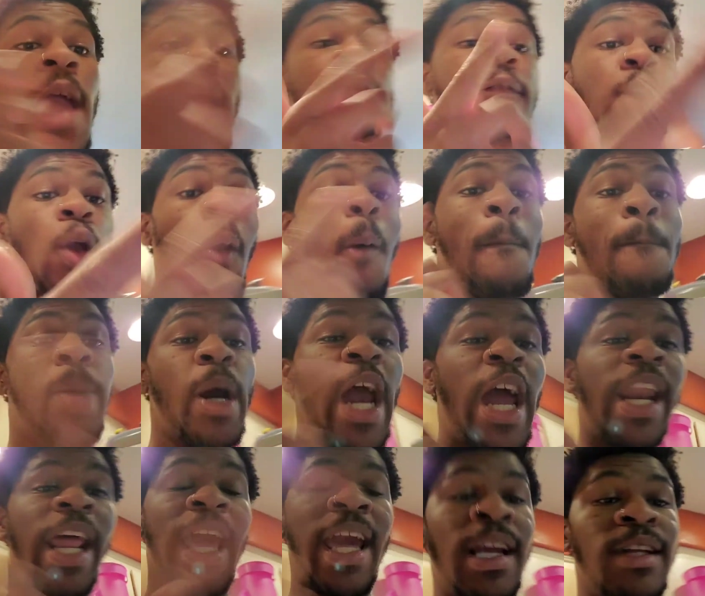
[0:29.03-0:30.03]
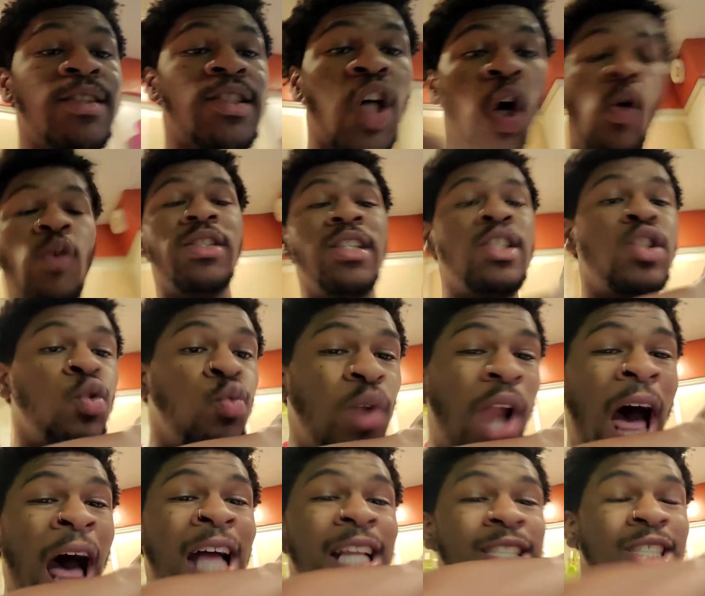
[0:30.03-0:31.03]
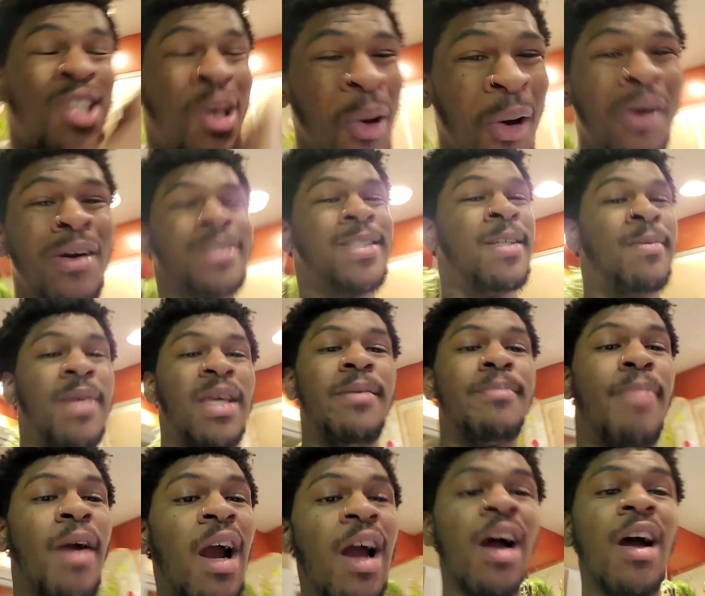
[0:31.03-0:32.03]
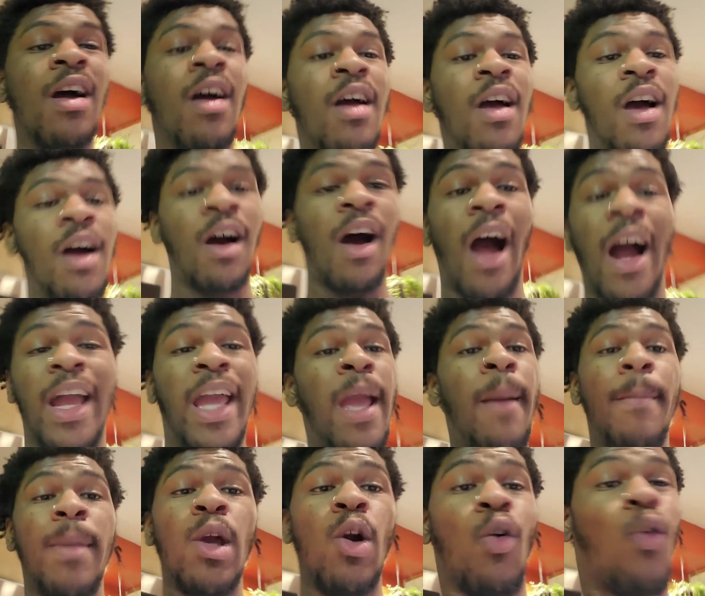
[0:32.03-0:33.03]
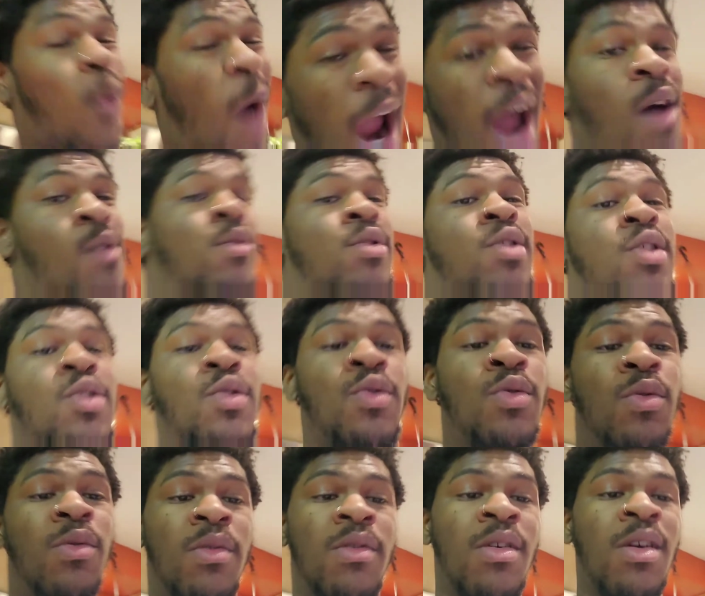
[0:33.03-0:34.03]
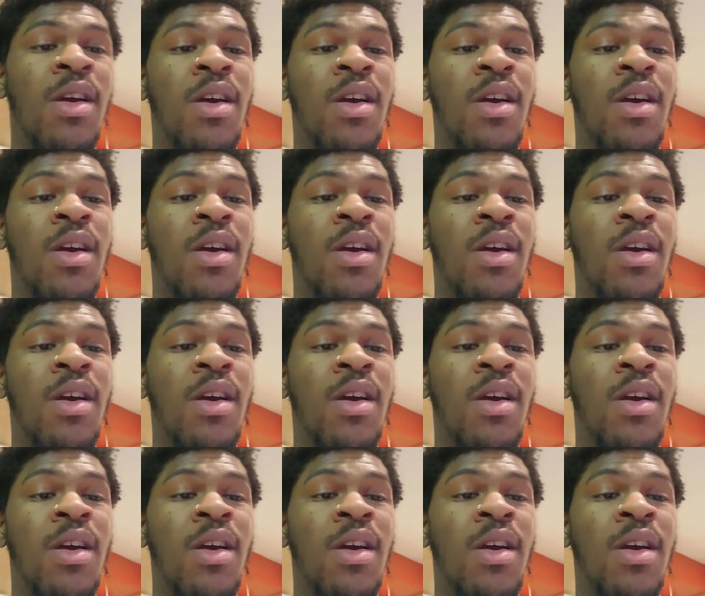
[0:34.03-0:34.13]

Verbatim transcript: If your bread ain't toasted, do not talk to me, bruh. I can't be around you.